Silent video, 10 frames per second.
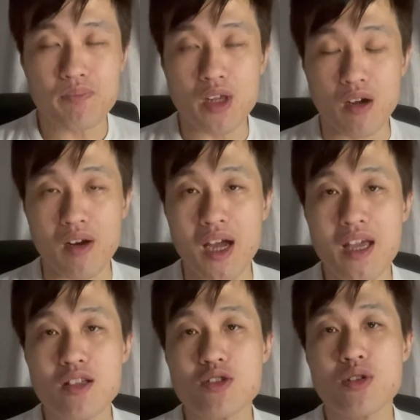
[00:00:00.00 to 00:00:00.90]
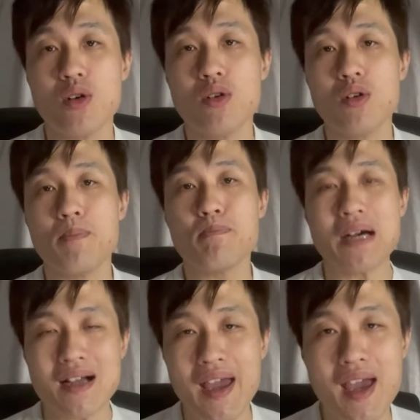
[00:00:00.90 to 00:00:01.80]
Alright, so
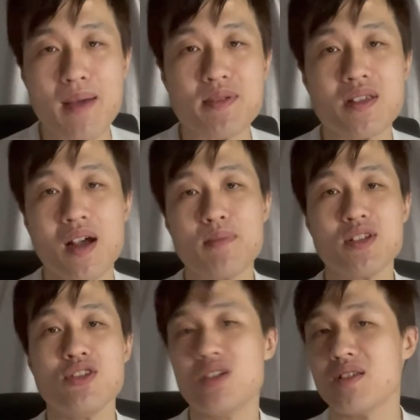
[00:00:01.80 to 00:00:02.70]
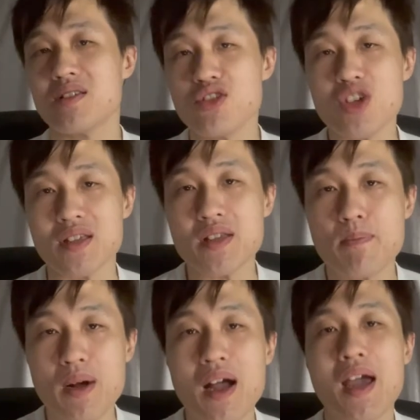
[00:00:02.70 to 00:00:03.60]
perhaps, I'm just suggesting,
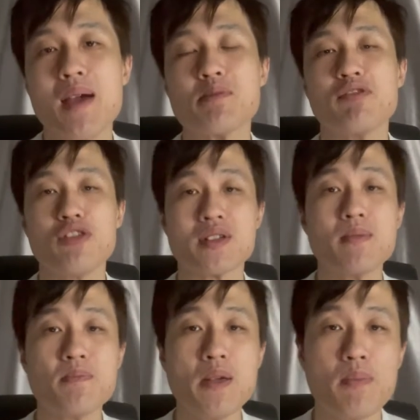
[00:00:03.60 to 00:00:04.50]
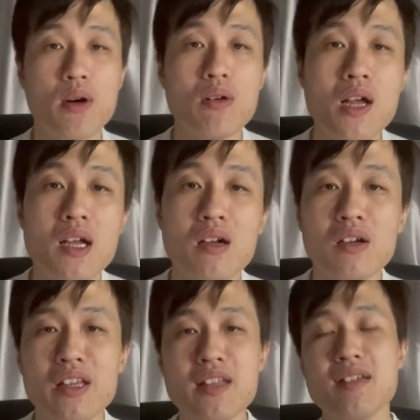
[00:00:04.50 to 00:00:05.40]
perhaps for some people,
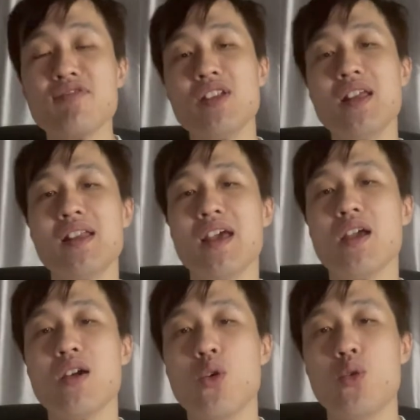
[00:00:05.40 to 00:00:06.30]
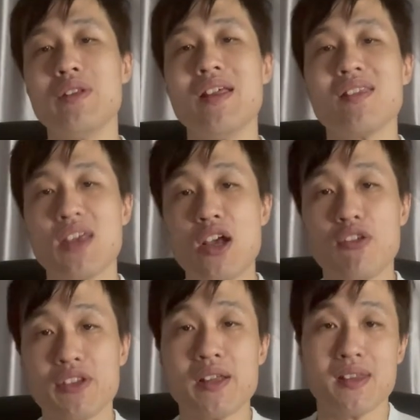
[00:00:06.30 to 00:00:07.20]
cognitively they only think
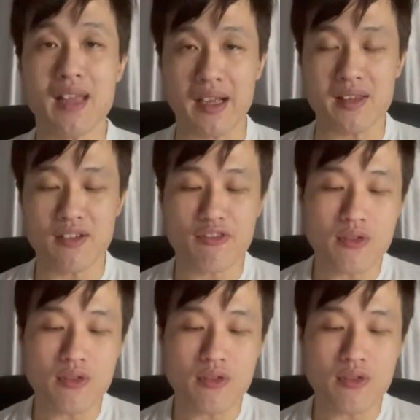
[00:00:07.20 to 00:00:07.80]
of the negative.